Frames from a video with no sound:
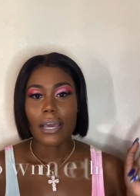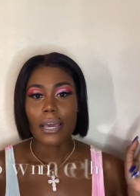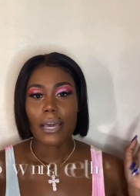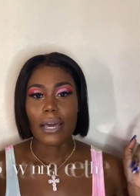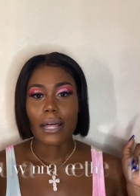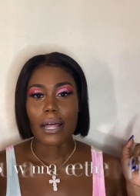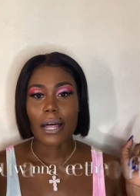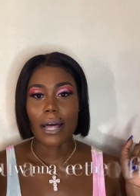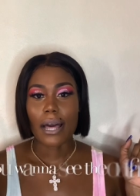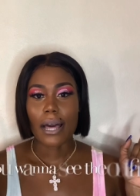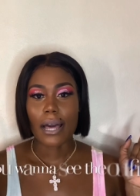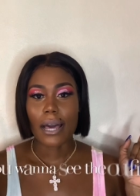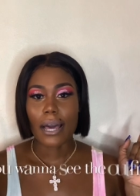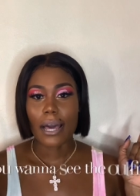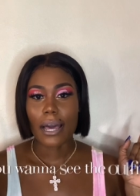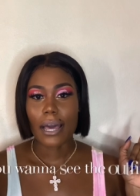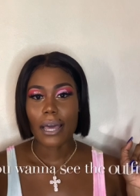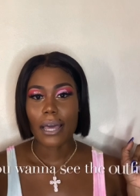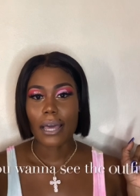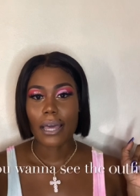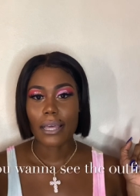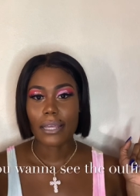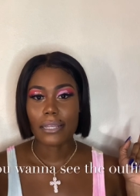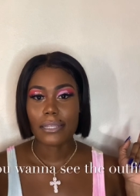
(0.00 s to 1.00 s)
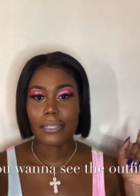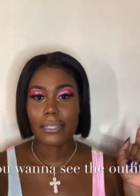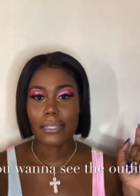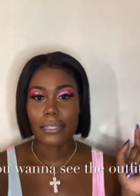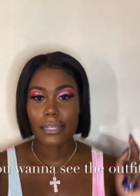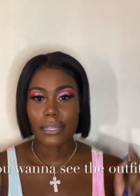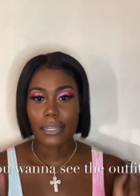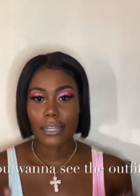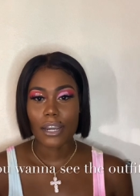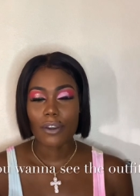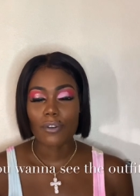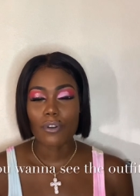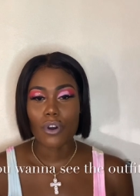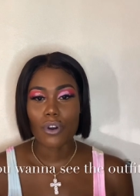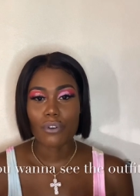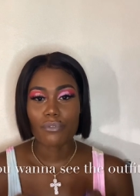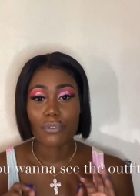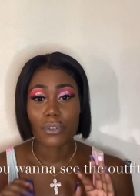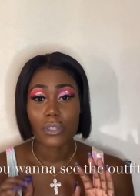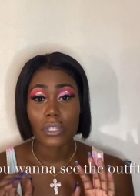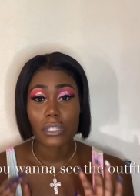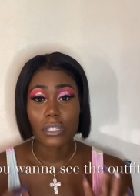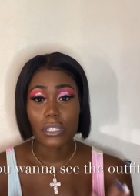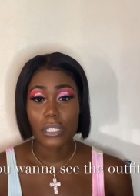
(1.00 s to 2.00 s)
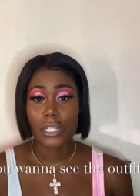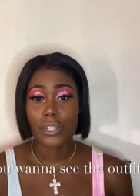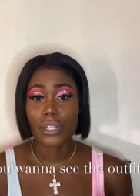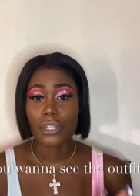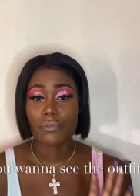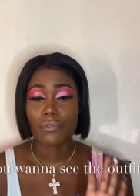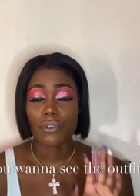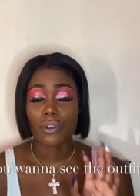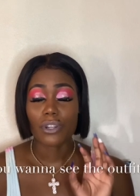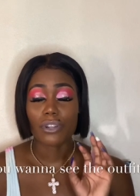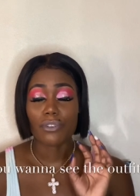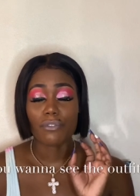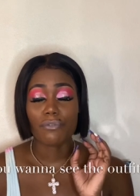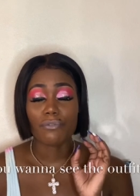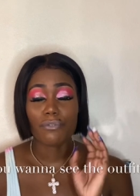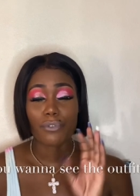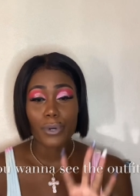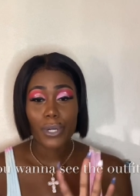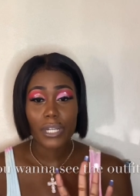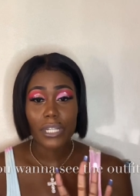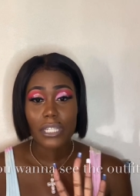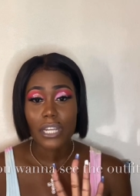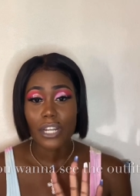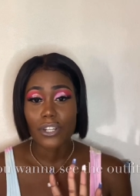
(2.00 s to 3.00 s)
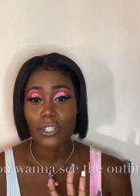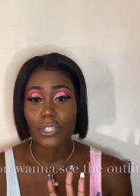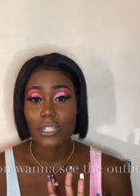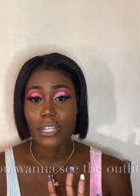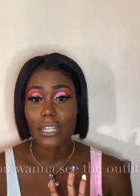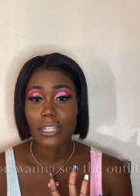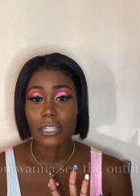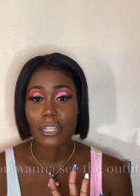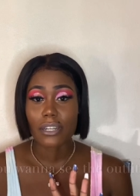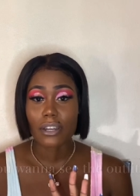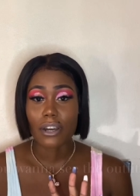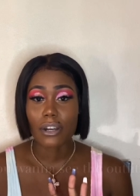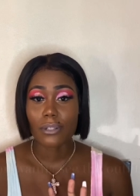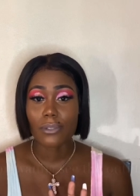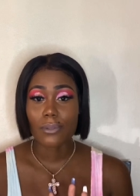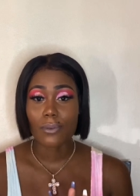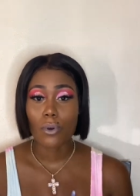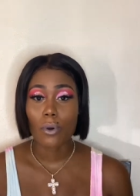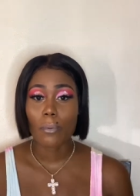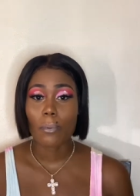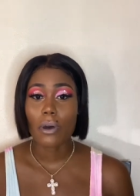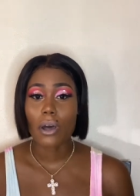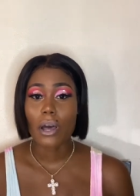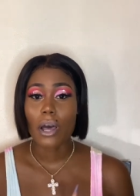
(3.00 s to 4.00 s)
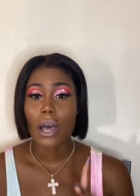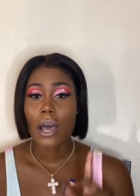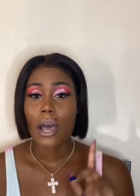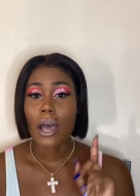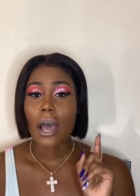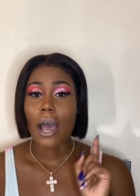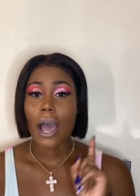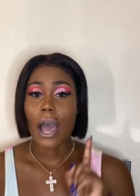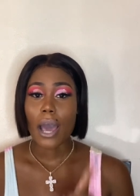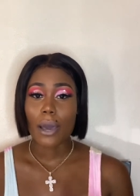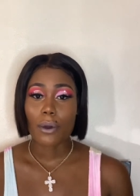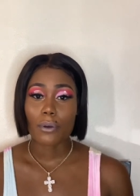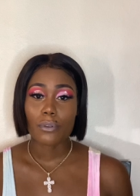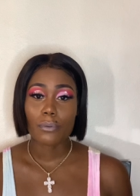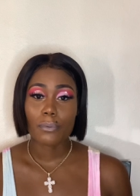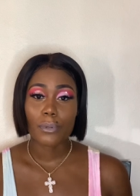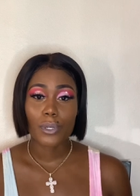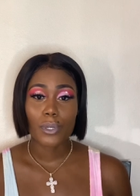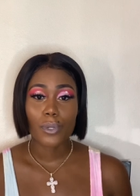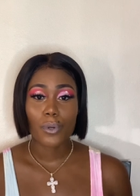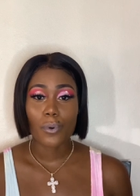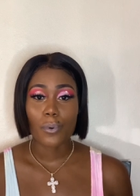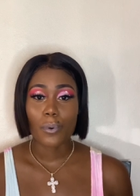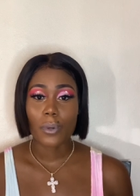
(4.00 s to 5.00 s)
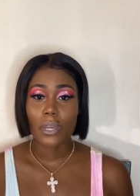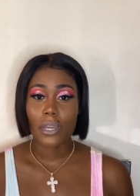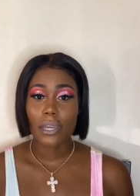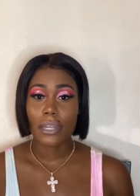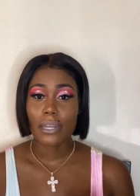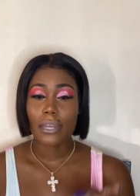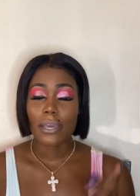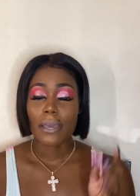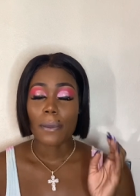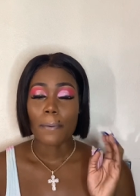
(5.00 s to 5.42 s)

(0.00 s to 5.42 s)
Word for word: uh stick around for the series for the four saturdays in october i will be doing